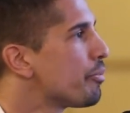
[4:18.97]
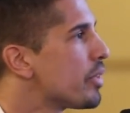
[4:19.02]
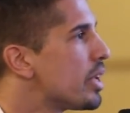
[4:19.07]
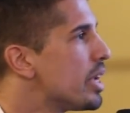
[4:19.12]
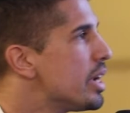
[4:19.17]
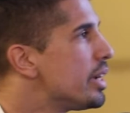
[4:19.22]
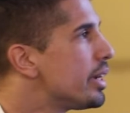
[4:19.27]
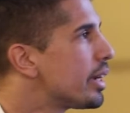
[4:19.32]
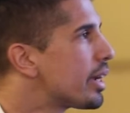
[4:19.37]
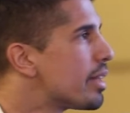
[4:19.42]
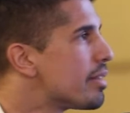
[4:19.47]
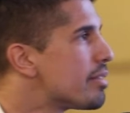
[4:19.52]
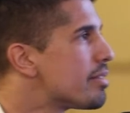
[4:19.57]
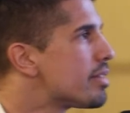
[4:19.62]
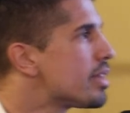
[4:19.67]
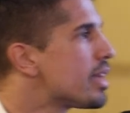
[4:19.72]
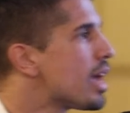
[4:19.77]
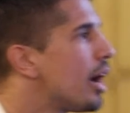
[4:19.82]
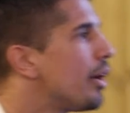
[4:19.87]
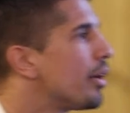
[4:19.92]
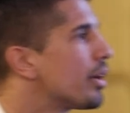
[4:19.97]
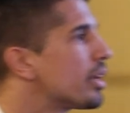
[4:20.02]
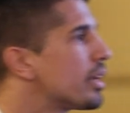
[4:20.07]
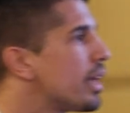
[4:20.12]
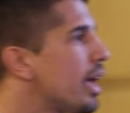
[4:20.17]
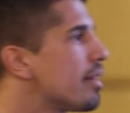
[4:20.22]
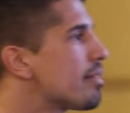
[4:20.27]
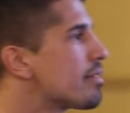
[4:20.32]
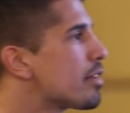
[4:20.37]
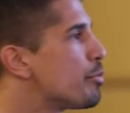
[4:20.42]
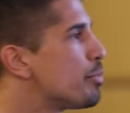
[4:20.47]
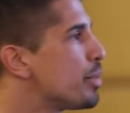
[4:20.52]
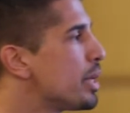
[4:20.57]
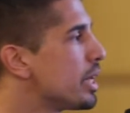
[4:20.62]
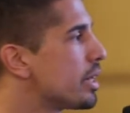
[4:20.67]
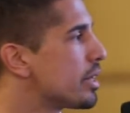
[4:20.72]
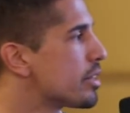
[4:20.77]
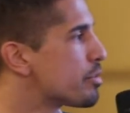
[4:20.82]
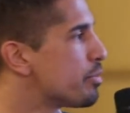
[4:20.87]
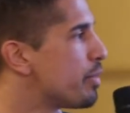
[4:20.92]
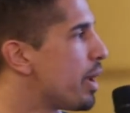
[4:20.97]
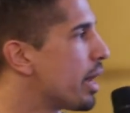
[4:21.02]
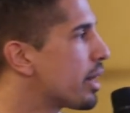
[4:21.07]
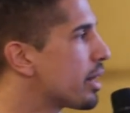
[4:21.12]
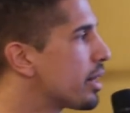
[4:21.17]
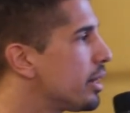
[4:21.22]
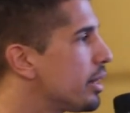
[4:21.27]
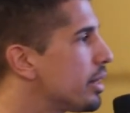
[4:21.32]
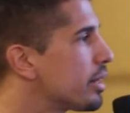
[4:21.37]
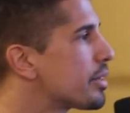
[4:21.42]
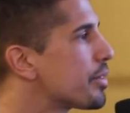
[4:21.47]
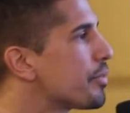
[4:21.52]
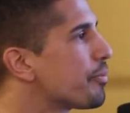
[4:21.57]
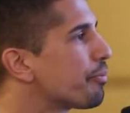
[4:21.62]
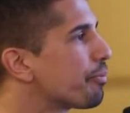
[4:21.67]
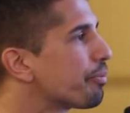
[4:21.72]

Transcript: Here you can see how the tents are being dismantled,